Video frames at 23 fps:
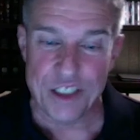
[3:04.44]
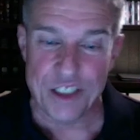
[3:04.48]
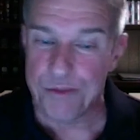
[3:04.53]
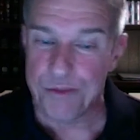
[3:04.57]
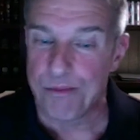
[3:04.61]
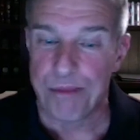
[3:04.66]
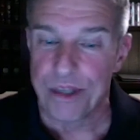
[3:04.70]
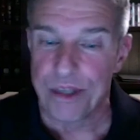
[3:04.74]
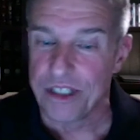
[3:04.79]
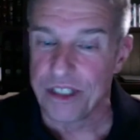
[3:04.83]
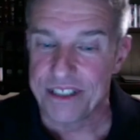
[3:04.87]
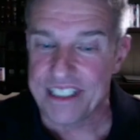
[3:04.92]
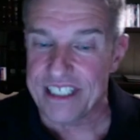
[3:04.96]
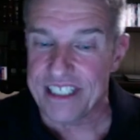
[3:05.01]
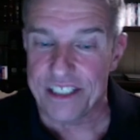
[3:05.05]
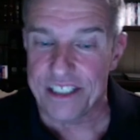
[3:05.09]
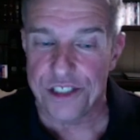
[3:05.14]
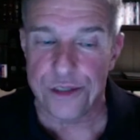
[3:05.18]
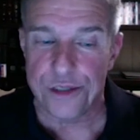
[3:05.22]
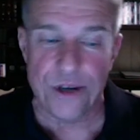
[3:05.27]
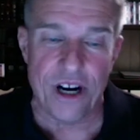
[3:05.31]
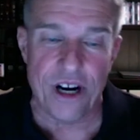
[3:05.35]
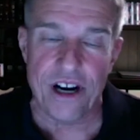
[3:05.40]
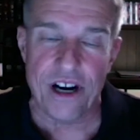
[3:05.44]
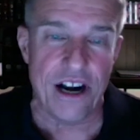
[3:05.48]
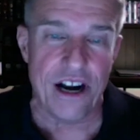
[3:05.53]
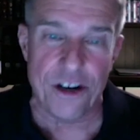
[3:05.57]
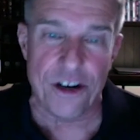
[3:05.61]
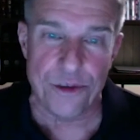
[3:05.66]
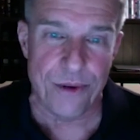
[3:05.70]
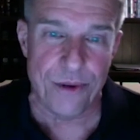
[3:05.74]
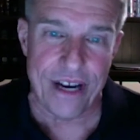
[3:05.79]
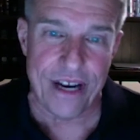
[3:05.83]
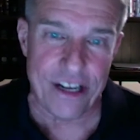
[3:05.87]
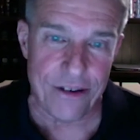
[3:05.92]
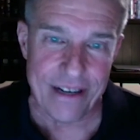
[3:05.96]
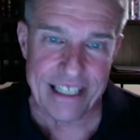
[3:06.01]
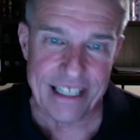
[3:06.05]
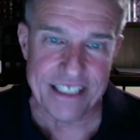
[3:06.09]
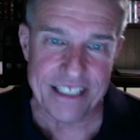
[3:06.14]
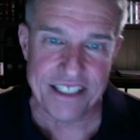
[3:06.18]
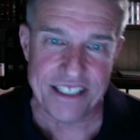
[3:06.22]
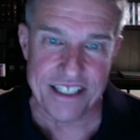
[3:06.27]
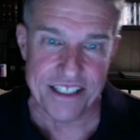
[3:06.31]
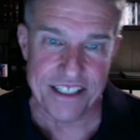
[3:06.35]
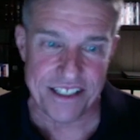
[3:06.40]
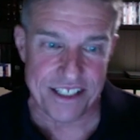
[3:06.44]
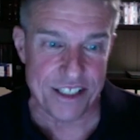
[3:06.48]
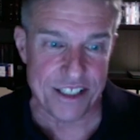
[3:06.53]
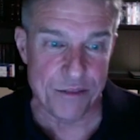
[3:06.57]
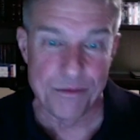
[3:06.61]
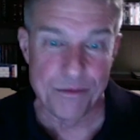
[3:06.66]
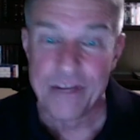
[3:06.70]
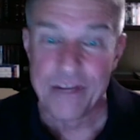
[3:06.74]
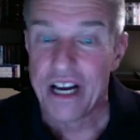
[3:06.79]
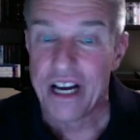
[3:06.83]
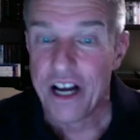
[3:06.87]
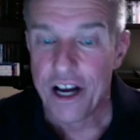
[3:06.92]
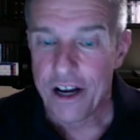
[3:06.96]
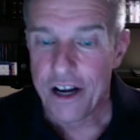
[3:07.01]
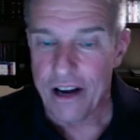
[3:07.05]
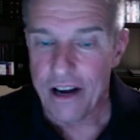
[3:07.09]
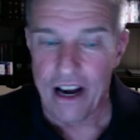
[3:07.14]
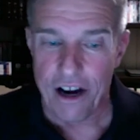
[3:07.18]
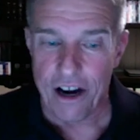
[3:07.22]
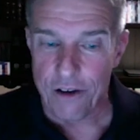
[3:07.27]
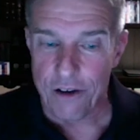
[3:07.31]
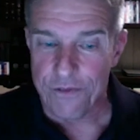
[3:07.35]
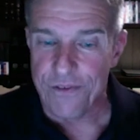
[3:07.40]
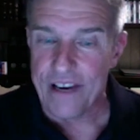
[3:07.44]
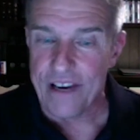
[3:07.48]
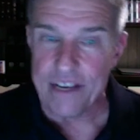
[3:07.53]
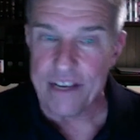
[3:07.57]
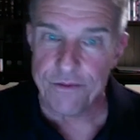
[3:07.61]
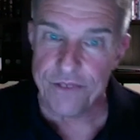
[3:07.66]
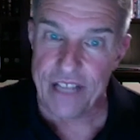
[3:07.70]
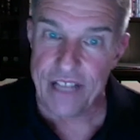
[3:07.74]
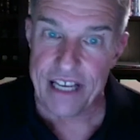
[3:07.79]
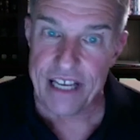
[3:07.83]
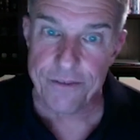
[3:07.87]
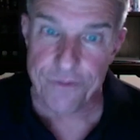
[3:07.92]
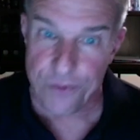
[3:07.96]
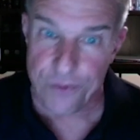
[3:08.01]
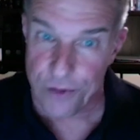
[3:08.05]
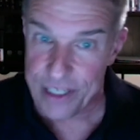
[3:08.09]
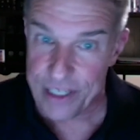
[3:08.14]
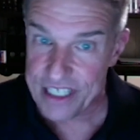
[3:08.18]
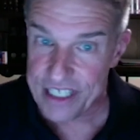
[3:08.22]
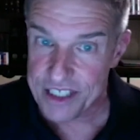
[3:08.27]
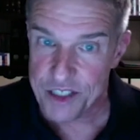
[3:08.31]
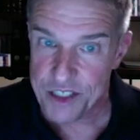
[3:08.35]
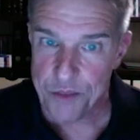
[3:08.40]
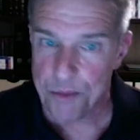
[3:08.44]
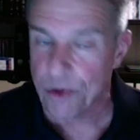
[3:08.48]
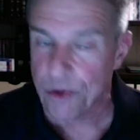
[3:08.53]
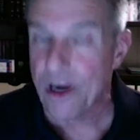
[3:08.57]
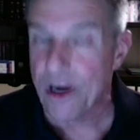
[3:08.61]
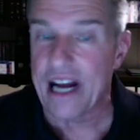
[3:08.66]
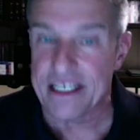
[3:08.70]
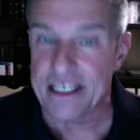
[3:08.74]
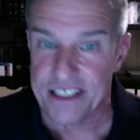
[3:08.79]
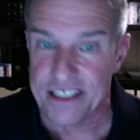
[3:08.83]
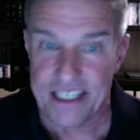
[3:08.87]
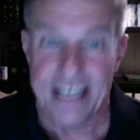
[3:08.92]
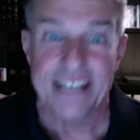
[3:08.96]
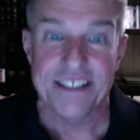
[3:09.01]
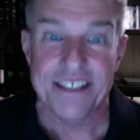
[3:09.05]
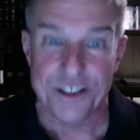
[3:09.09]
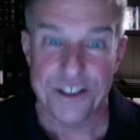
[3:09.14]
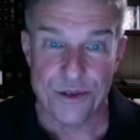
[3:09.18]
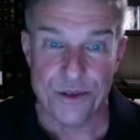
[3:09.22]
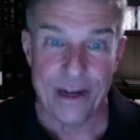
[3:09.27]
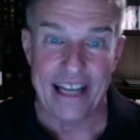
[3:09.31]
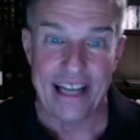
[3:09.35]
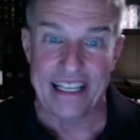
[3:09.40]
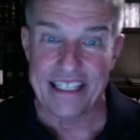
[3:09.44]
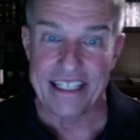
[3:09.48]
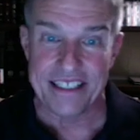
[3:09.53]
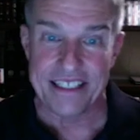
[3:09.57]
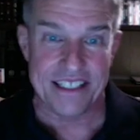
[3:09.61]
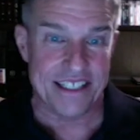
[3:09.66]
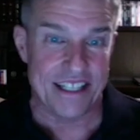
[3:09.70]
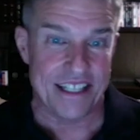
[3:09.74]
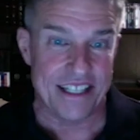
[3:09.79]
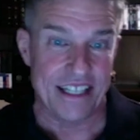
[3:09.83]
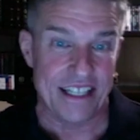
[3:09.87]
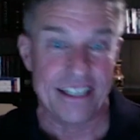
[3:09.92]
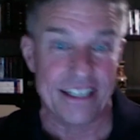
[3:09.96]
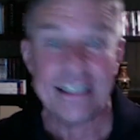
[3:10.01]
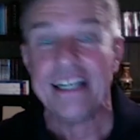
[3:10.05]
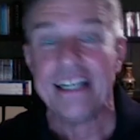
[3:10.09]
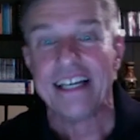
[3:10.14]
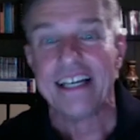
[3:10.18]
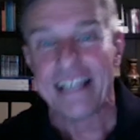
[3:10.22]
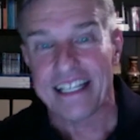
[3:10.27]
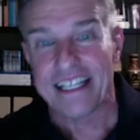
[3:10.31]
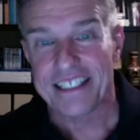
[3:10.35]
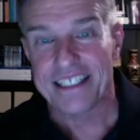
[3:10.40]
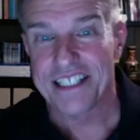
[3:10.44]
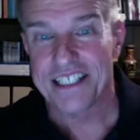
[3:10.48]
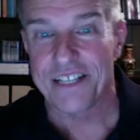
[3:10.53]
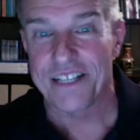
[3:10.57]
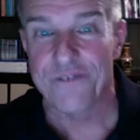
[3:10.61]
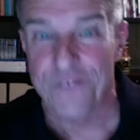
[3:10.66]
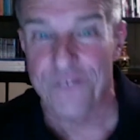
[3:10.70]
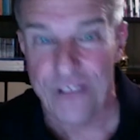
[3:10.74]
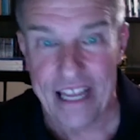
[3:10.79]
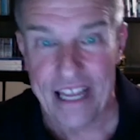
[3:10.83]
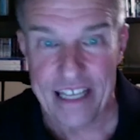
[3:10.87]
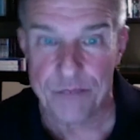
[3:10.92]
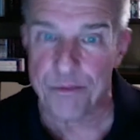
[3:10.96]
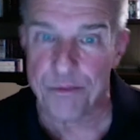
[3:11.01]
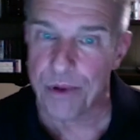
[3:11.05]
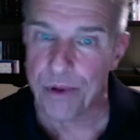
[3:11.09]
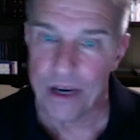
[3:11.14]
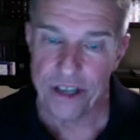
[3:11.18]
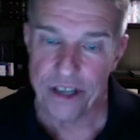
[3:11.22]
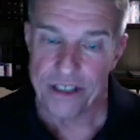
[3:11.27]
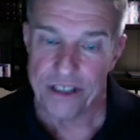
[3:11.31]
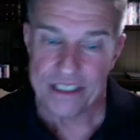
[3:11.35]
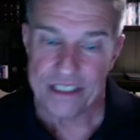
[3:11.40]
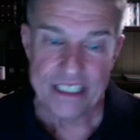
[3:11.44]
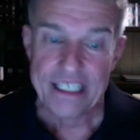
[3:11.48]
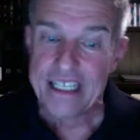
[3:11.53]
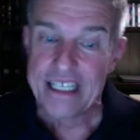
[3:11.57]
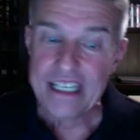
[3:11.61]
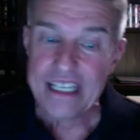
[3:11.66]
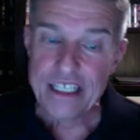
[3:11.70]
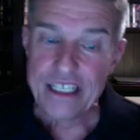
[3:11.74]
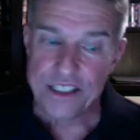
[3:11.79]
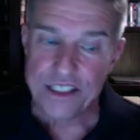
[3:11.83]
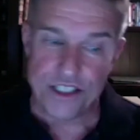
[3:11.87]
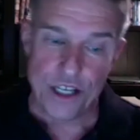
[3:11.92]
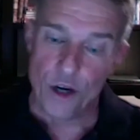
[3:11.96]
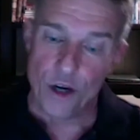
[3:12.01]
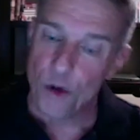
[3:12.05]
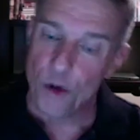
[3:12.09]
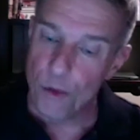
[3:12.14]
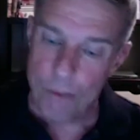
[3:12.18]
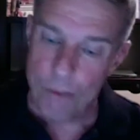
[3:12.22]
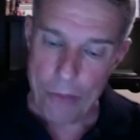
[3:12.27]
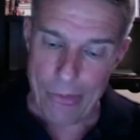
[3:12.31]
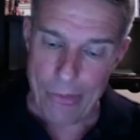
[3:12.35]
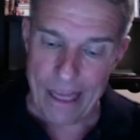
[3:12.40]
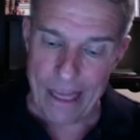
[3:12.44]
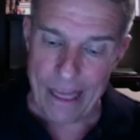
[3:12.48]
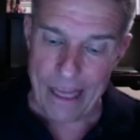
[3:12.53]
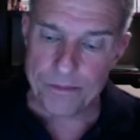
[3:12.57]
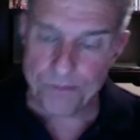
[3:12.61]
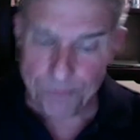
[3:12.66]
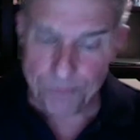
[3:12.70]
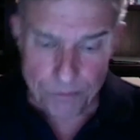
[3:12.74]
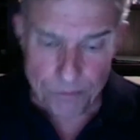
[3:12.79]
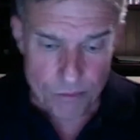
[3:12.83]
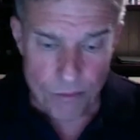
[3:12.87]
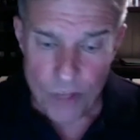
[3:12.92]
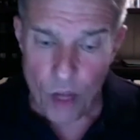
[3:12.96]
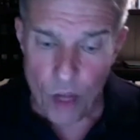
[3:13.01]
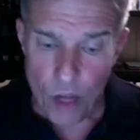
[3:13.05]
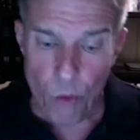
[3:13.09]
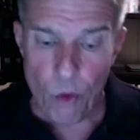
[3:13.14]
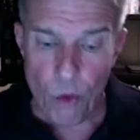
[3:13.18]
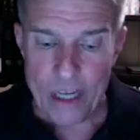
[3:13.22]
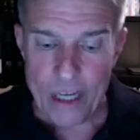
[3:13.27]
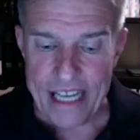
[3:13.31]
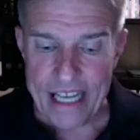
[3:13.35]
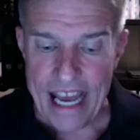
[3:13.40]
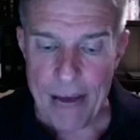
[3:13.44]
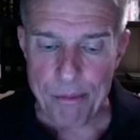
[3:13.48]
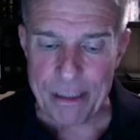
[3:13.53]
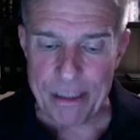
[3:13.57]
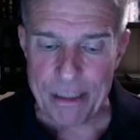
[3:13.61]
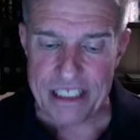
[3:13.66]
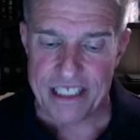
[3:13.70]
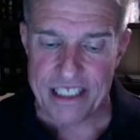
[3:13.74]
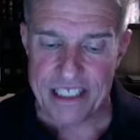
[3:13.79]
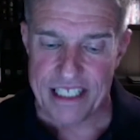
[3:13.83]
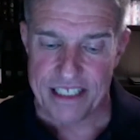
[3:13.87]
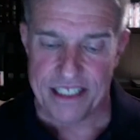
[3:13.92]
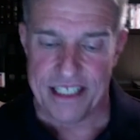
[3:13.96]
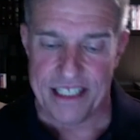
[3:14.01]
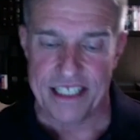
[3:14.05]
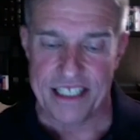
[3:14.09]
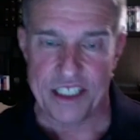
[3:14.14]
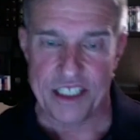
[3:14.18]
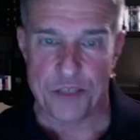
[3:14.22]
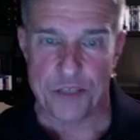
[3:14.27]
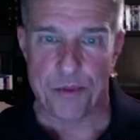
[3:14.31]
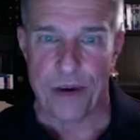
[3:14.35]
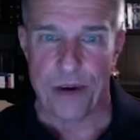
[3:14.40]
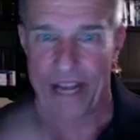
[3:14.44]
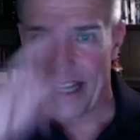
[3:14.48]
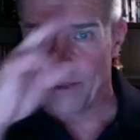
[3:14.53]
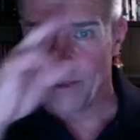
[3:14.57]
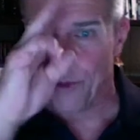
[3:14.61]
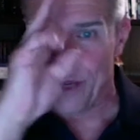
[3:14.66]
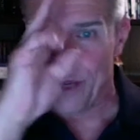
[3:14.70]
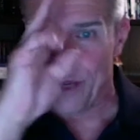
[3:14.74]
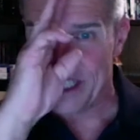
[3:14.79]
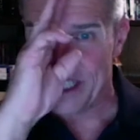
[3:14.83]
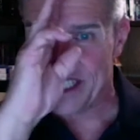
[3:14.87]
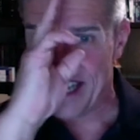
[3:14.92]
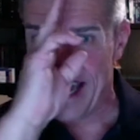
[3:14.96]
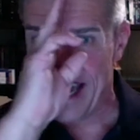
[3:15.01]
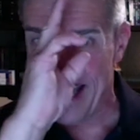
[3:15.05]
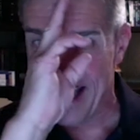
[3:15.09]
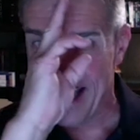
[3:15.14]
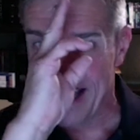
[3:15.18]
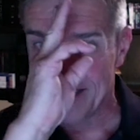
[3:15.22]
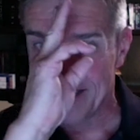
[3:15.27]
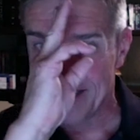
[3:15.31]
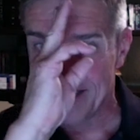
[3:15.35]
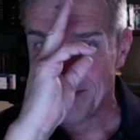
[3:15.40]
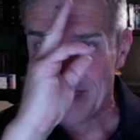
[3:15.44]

built into our hardwiring system our fight flight freeze process right it's the it's the flight part so what happens is this brain, we scan,